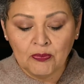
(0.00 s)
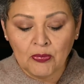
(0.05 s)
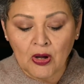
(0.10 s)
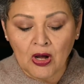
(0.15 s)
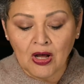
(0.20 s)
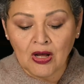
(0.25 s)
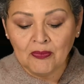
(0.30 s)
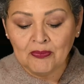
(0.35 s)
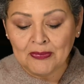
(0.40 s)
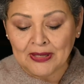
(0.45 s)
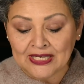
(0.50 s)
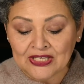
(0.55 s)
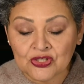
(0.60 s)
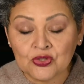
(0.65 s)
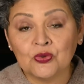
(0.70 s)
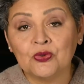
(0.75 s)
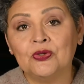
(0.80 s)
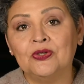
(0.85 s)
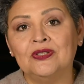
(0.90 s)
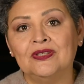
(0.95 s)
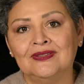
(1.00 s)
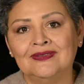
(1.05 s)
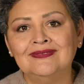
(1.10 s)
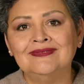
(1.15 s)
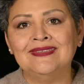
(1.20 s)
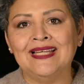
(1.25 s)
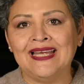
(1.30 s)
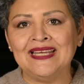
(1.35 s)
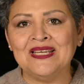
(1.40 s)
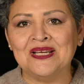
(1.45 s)
Paul
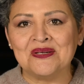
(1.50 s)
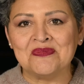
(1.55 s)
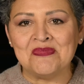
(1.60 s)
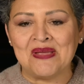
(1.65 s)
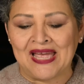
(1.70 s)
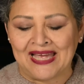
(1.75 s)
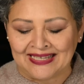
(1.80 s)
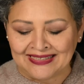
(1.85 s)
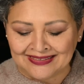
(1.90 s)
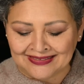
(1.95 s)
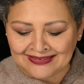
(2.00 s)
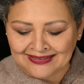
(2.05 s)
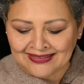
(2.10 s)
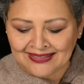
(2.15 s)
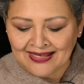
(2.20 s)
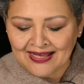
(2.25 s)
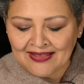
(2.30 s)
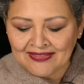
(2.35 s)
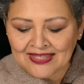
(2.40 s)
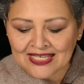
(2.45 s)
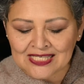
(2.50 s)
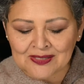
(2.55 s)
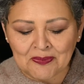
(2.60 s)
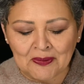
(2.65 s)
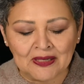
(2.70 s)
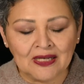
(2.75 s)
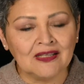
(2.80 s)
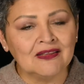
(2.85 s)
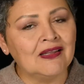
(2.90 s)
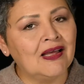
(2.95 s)
mentored that young man. They
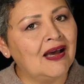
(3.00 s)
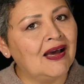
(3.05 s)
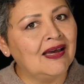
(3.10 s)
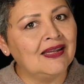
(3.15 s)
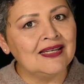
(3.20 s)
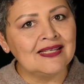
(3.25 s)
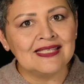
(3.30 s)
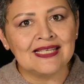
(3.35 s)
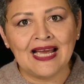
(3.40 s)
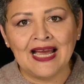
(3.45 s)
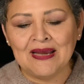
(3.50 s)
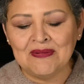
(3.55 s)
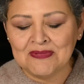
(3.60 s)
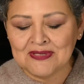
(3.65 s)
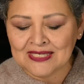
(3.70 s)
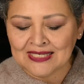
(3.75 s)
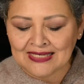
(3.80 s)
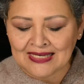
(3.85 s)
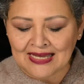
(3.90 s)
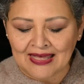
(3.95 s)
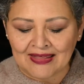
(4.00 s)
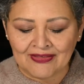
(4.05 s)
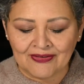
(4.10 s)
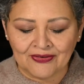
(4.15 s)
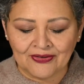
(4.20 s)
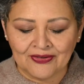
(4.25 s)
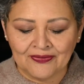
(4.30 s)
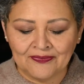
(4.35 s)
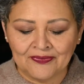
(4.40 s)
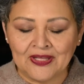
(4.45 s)
spent a lot of time
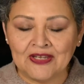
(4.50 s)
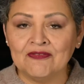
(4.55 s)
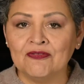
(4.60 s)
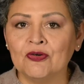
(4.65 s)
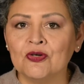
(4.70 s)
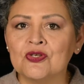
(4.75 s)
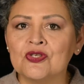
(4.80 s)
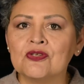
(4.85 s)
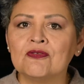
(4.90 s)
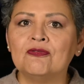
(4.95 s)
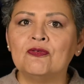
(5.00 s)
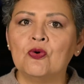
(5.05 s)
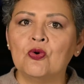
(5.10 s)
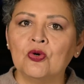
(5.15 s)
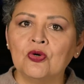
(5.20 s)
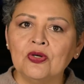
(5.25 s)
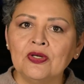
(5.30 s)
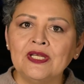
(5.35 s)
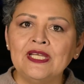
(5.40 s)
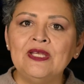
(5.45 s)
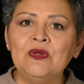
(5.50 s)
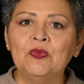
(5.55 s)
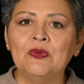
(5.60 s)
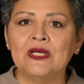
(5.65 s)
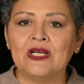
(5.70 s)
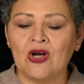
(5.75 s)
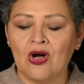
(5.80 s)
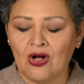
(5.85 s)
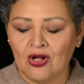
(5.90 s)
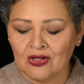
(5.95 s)
together. In verse 4, he
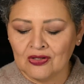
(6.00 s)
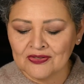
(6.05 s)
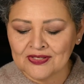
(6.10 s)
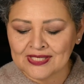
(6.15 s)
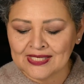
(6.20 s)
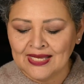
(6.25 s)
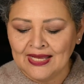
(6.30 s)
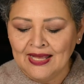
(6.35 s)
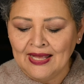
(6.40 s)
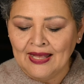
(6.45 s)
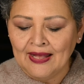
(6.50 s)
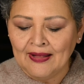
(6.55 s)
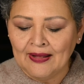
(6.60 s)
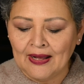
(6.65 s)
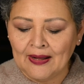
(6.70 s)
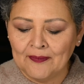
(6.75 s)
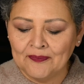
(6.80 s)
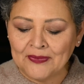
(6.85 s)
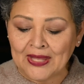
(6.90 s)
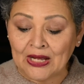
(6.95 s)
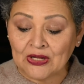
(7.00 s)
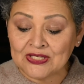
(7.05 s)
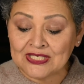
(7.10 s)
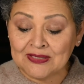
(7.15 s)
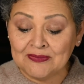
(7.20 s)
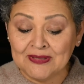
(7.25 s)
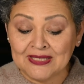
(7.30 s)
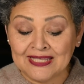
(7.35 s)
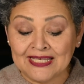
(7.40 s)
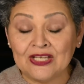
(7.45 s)
recalls um, how
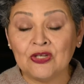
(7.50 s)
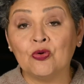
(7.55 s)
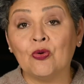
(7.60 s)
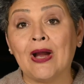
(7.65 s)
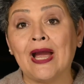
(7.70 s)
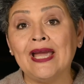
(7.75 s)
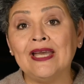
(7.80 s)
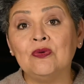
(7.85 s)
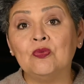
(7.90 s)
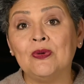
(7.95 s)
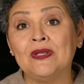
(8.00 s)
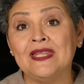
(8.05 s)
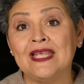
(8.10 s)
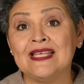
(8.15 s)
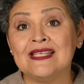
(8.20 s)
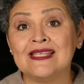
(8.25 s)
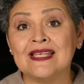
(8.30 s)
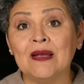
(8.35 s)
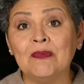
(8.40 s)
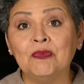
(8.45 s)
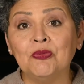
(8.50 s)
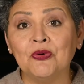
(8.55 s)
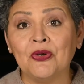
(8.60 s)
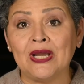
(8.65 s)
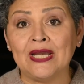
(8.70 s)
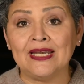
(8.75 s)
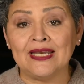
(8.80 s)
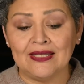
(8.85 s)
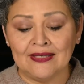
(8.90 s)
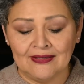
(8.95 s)
Timothy cried when they
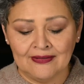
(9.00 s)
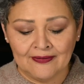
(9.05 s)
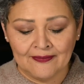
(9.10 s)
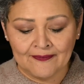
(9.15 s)
separated.